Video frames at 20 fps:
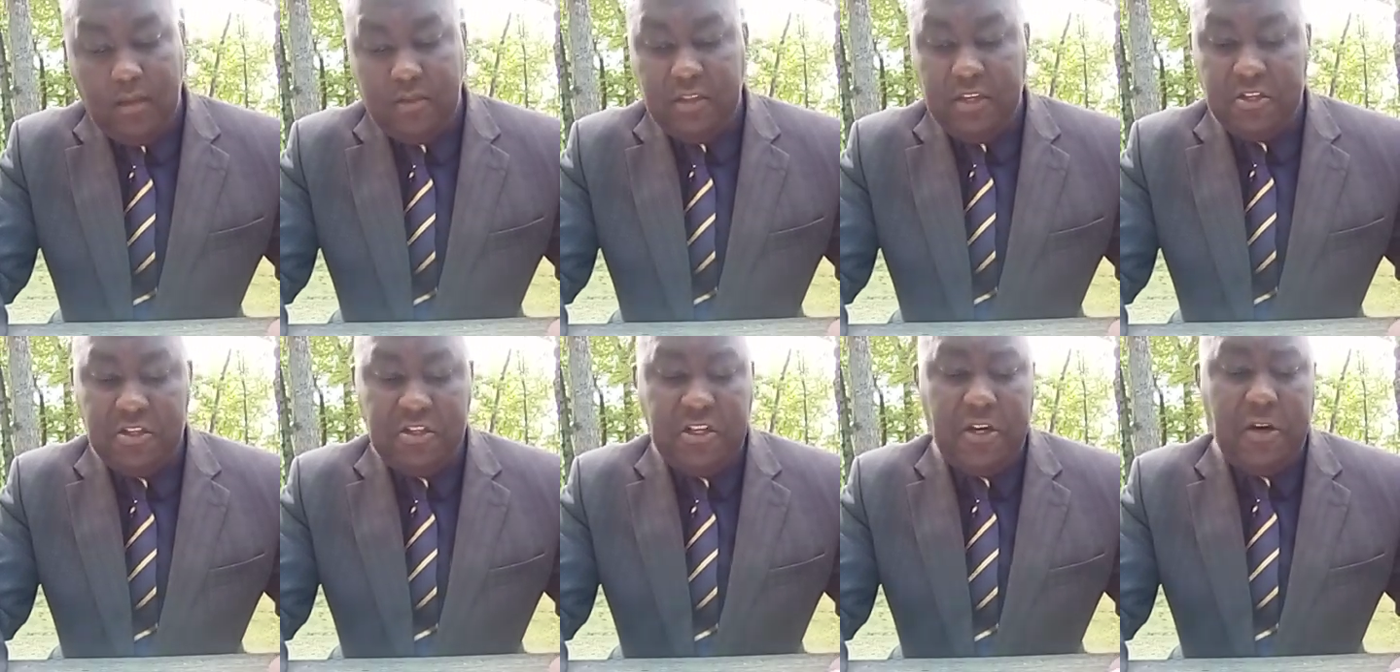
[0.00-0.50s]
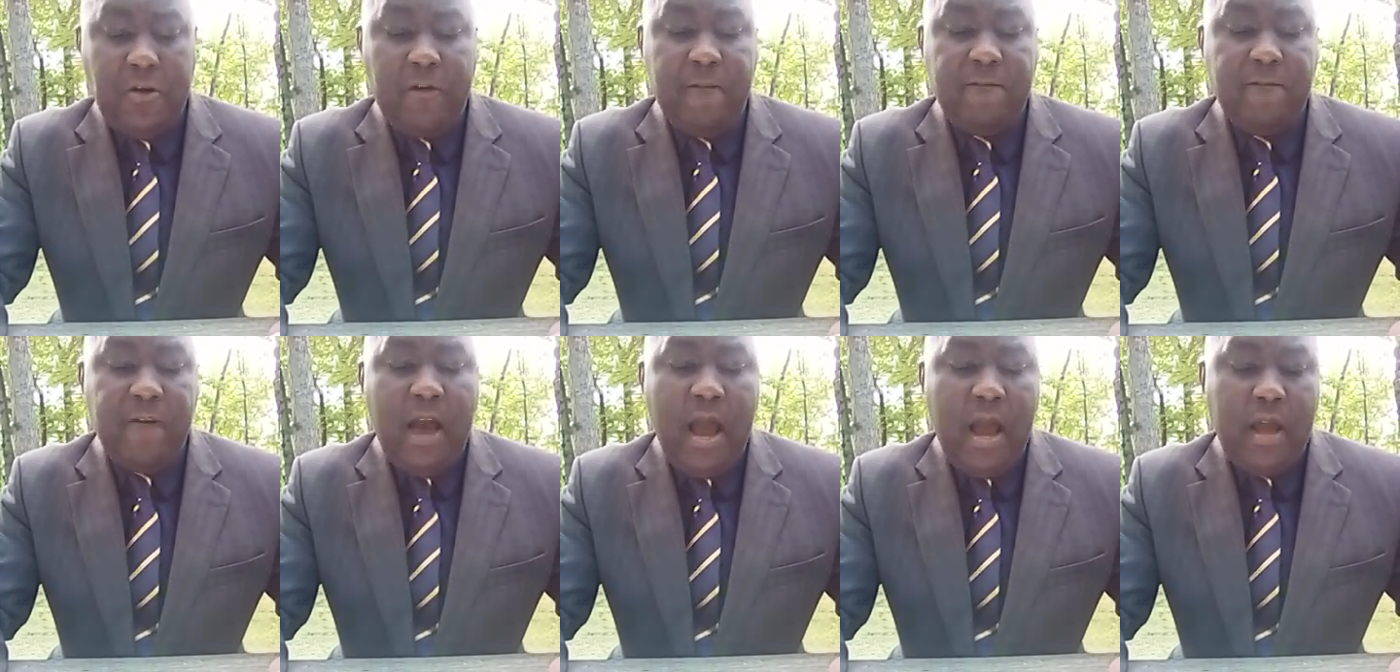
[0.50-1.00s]
The sheer
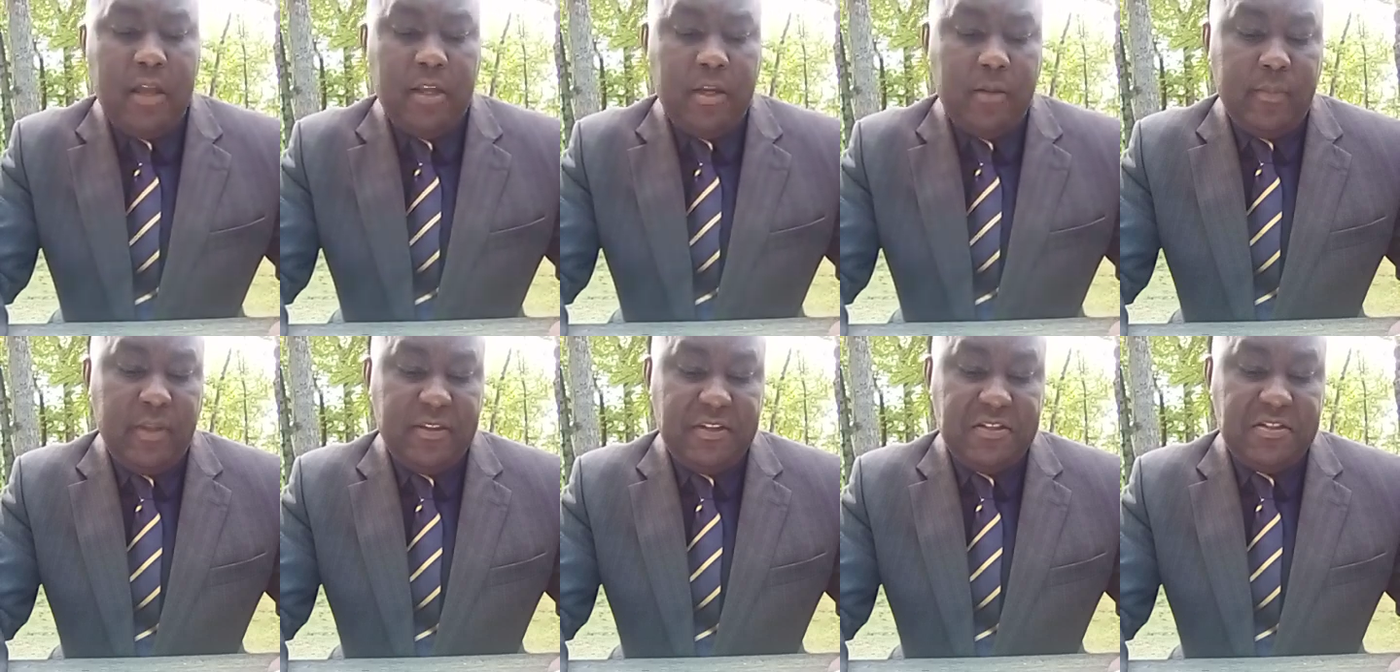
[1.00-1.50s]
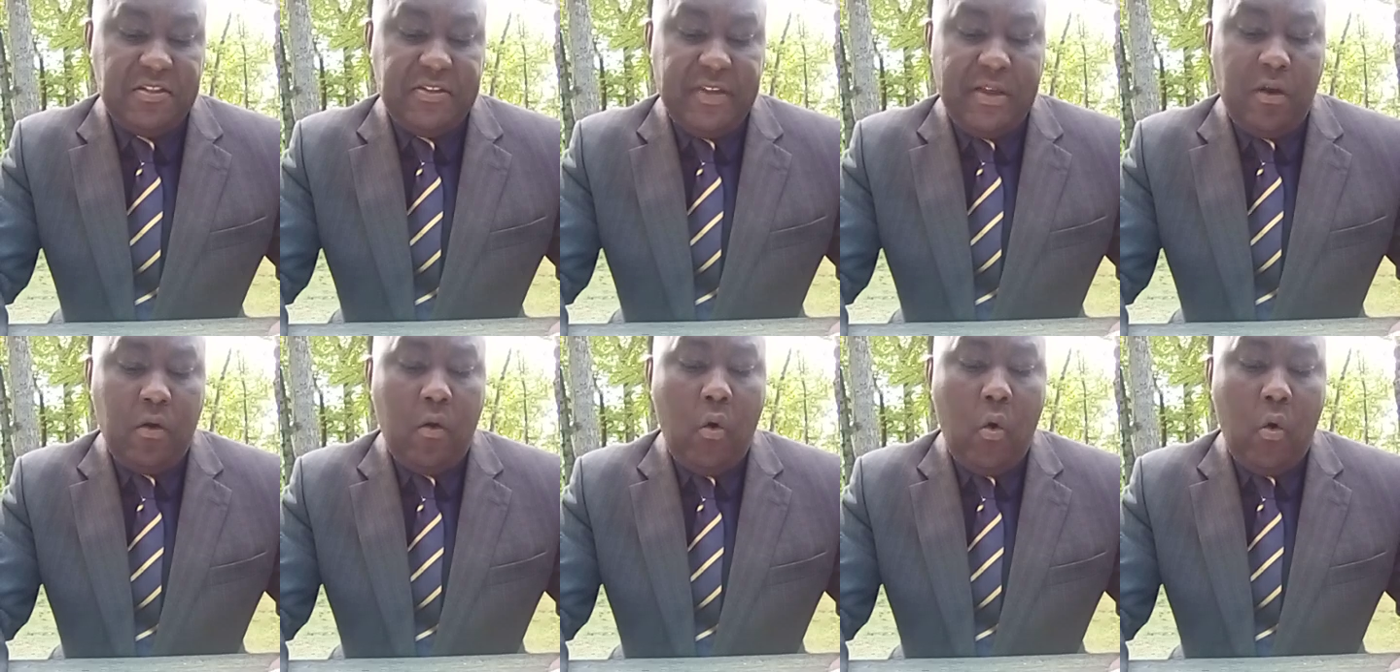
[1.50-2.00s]
volume of the
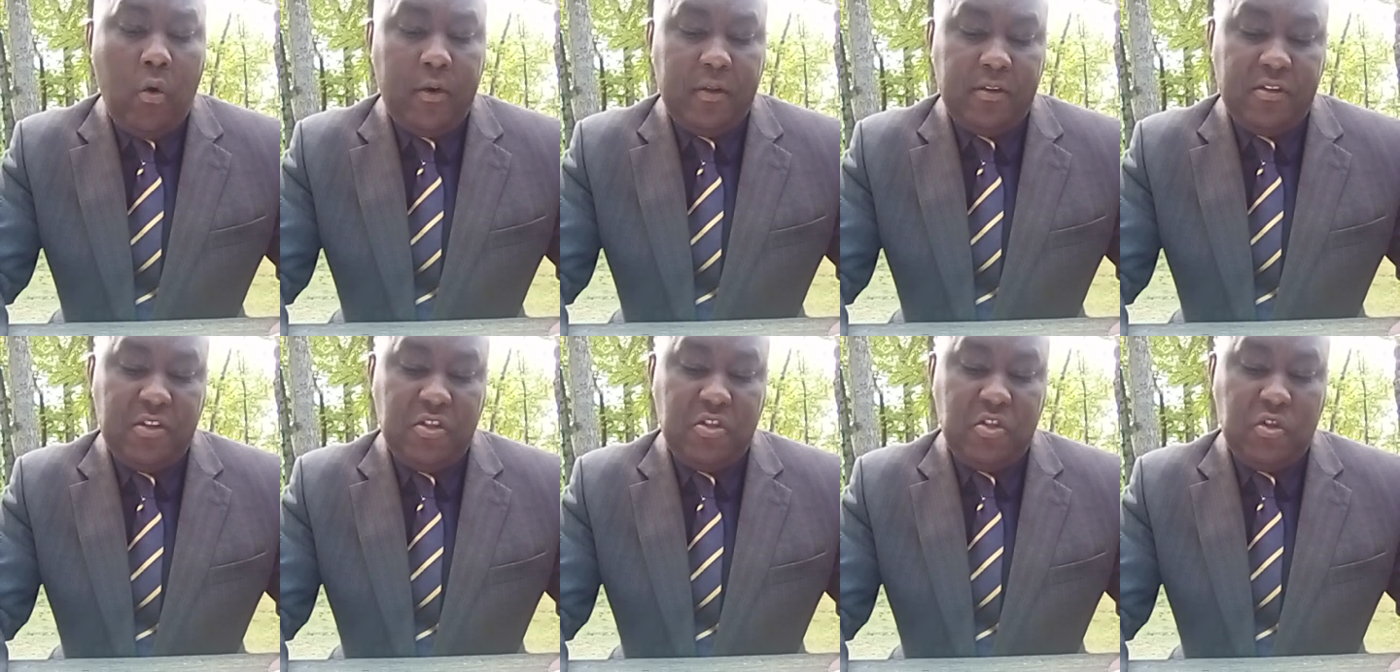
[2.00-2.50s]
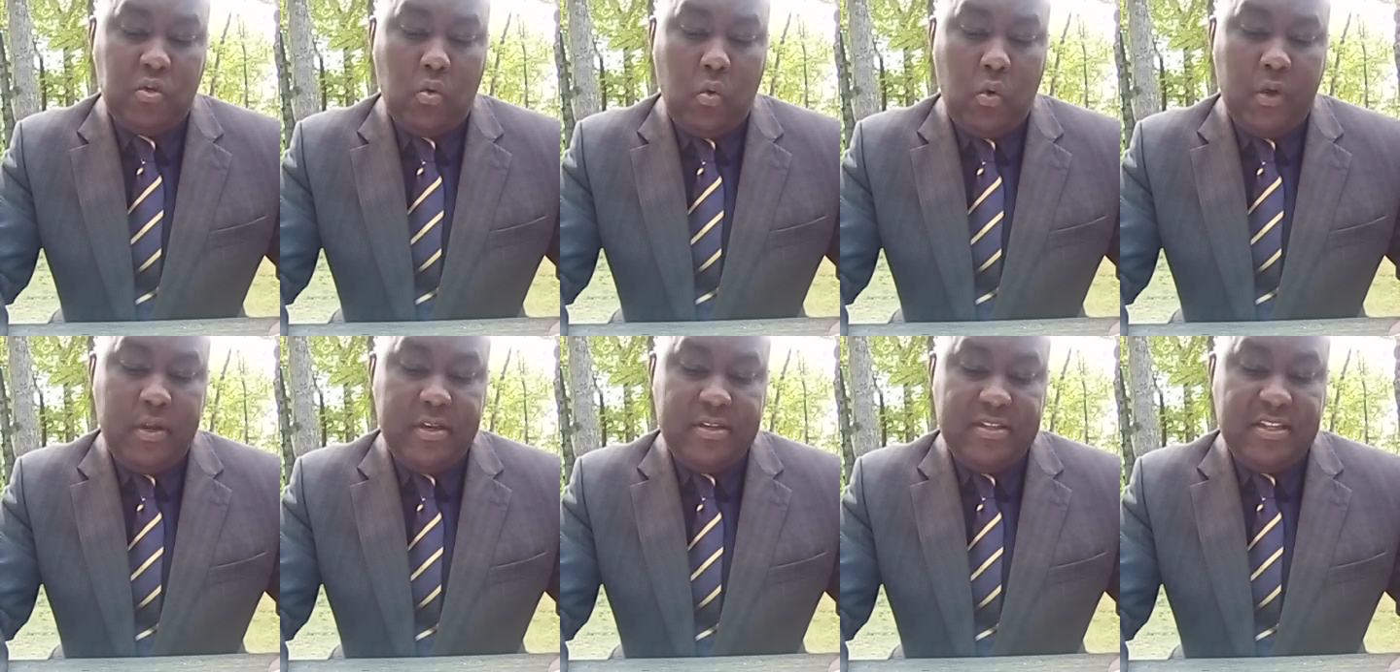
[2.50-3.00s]
sell order
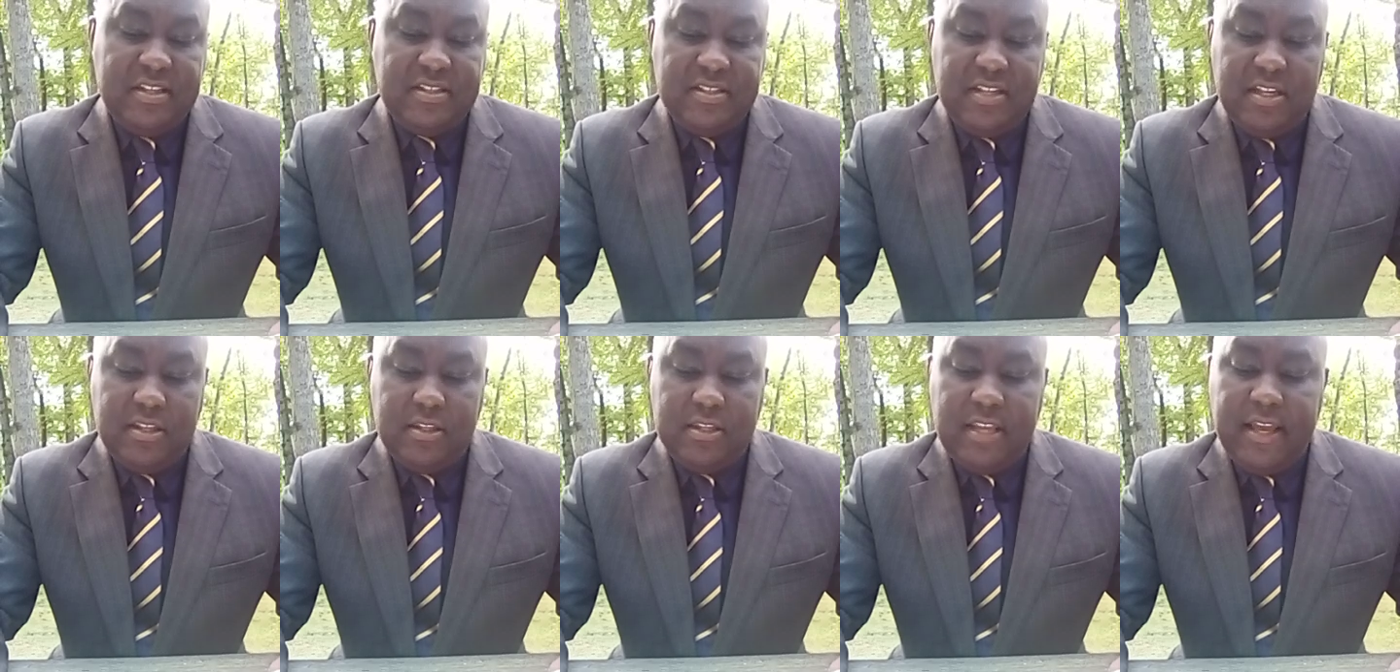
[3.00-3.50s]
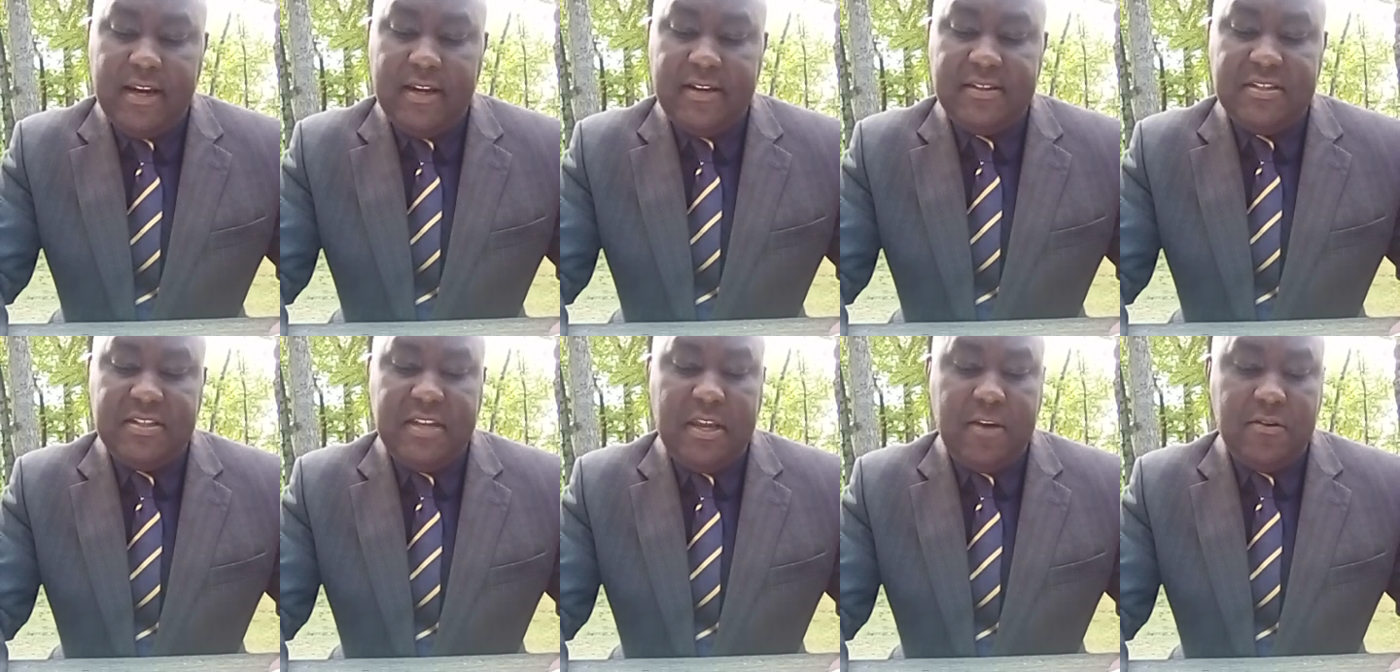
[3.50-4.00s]
destroys the
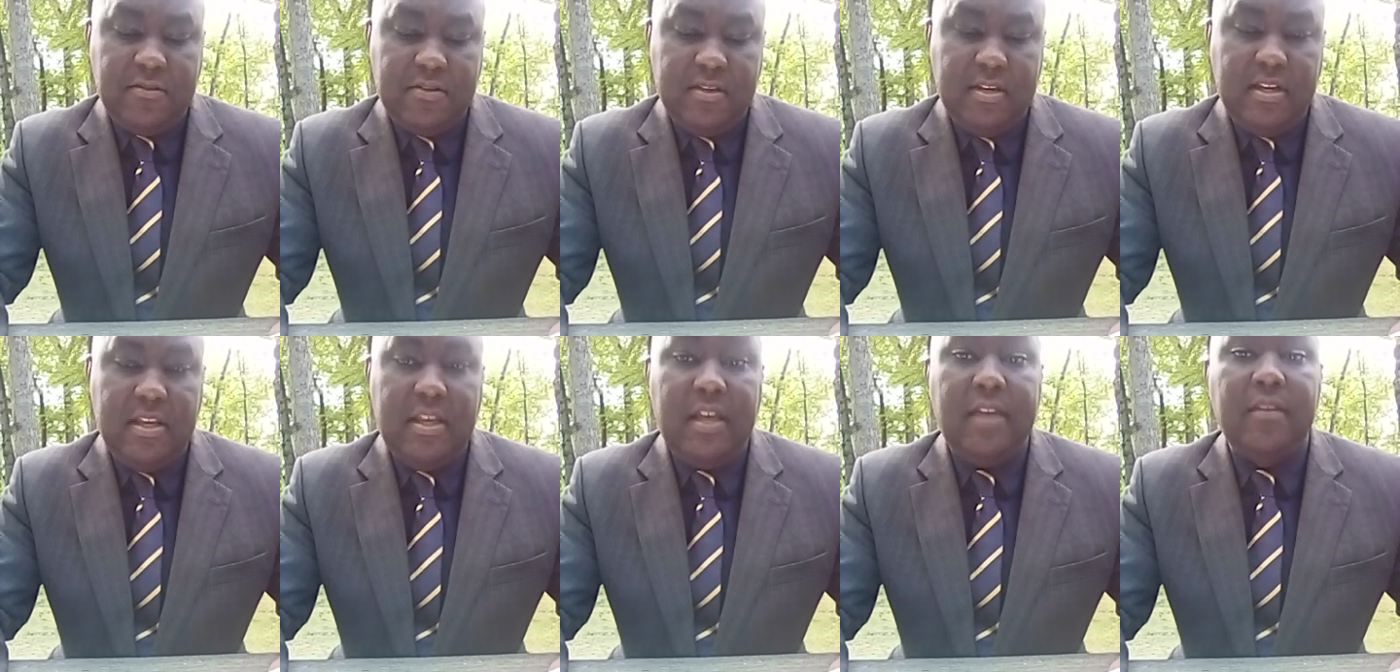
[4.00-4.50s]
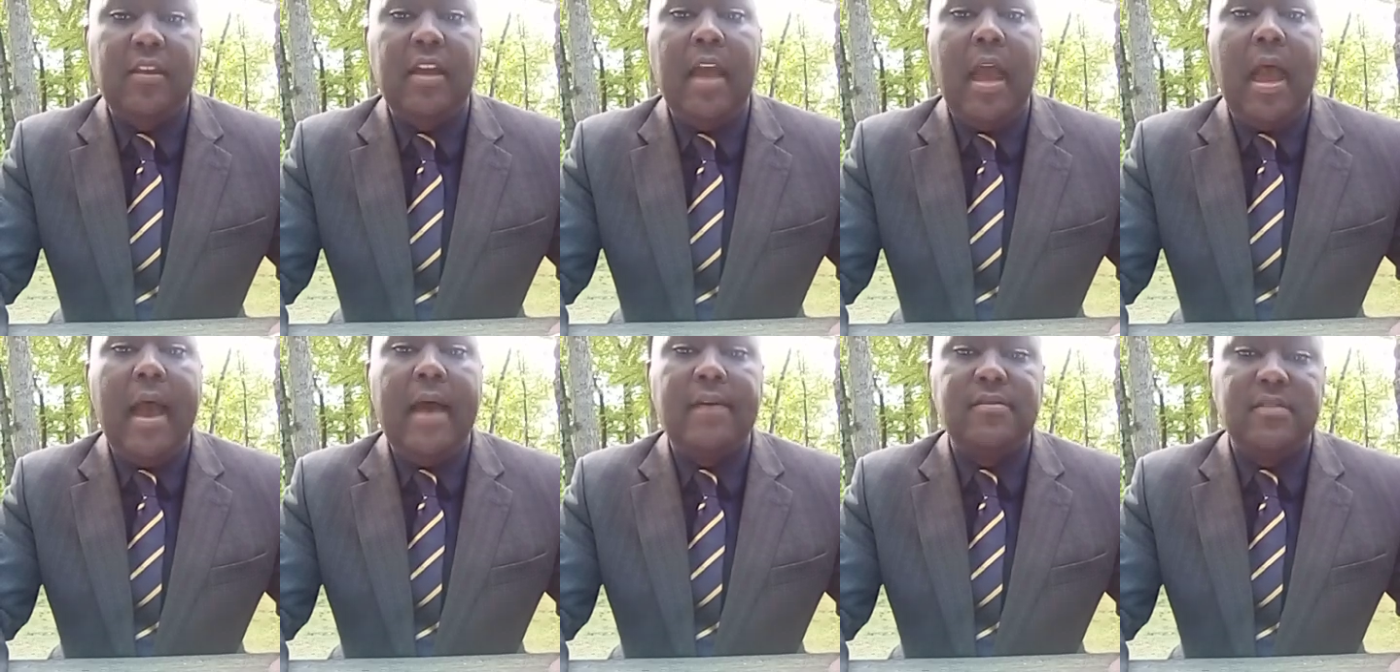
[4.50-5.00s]
synthetic scarcity of the
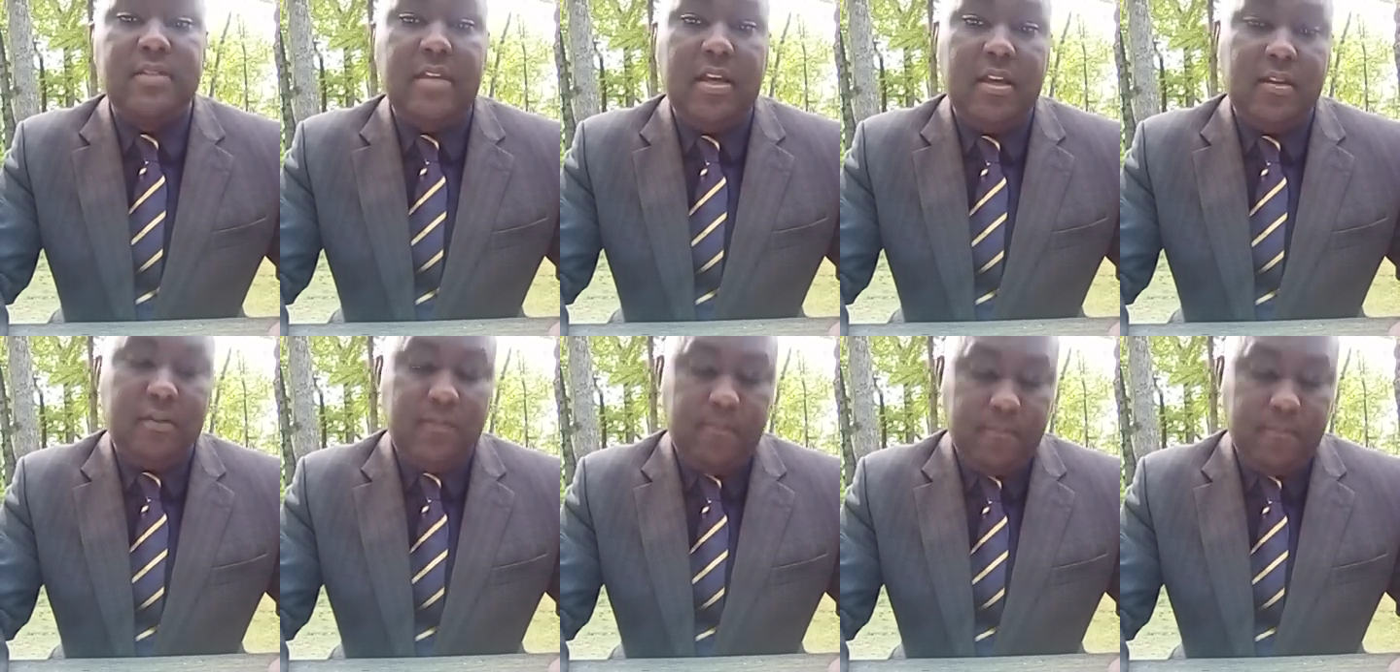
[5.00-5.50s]
asset.